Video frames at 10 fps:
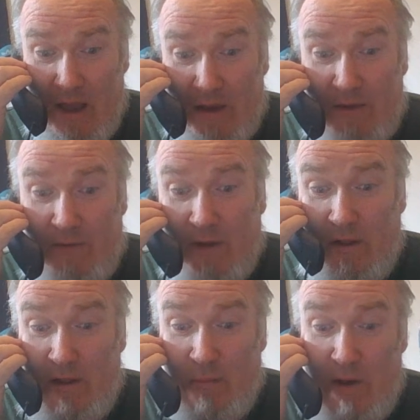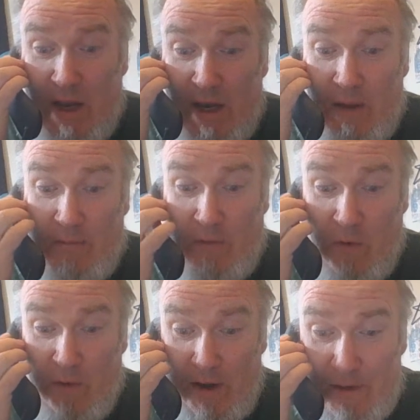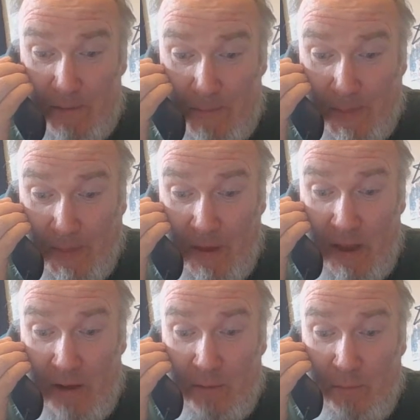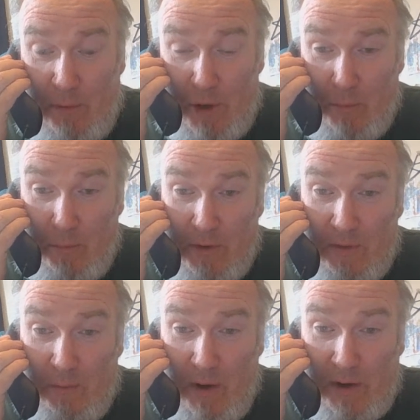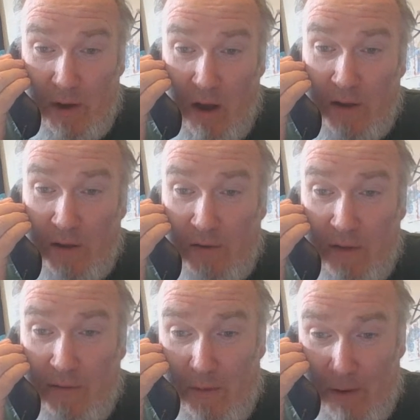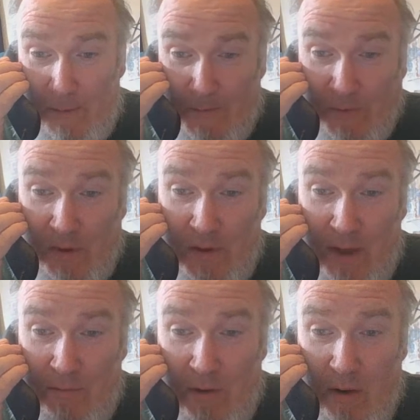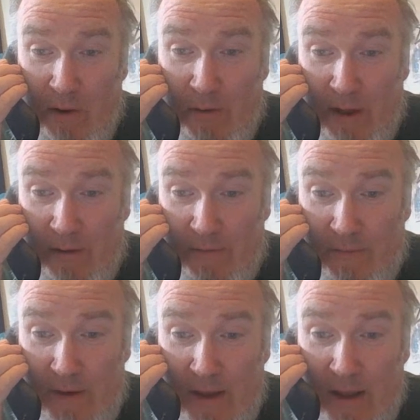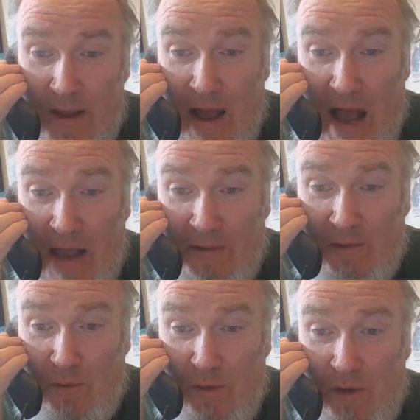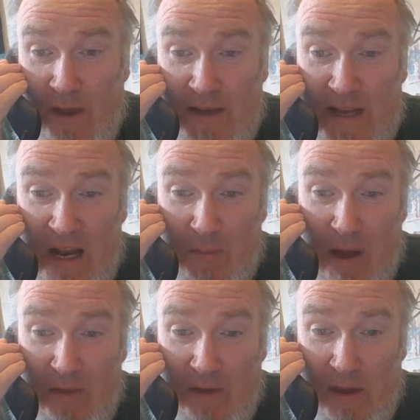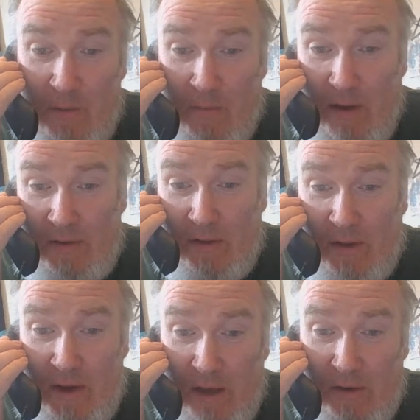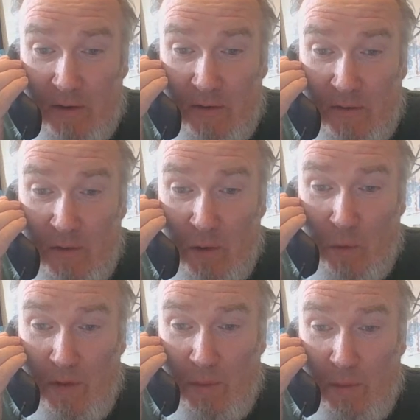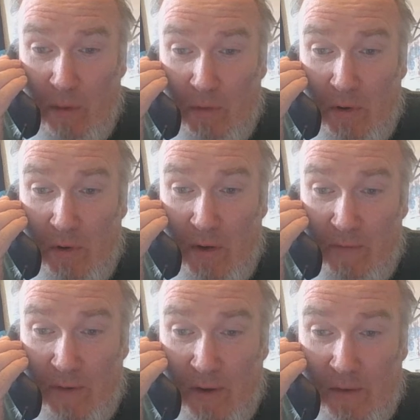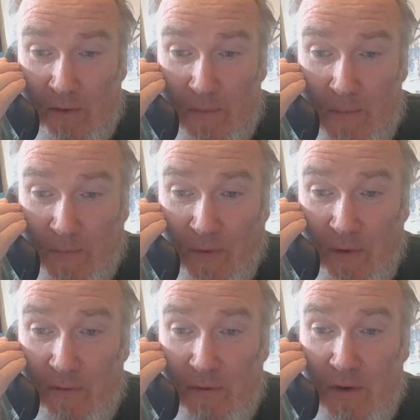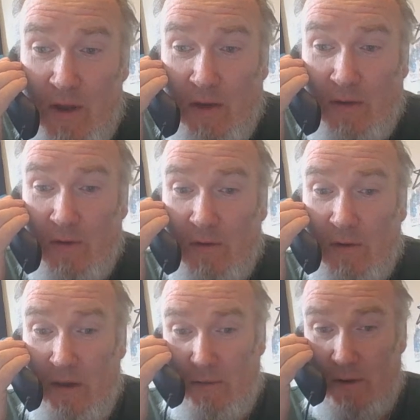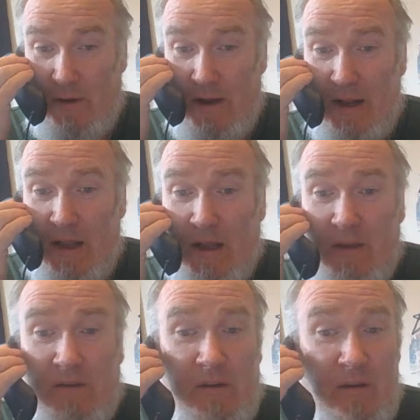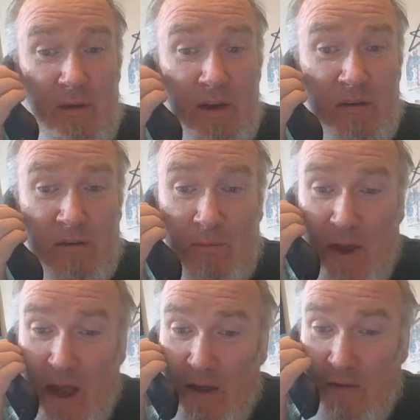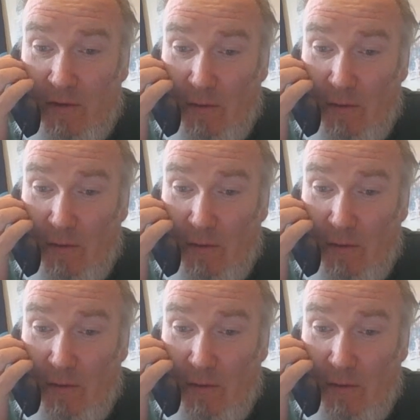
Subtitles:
to fill the millennium void, and put up with what God is offering. Temporary relief. Astral, telepathic, mental connections with the people who comfort us. Flirtations, even. Serious past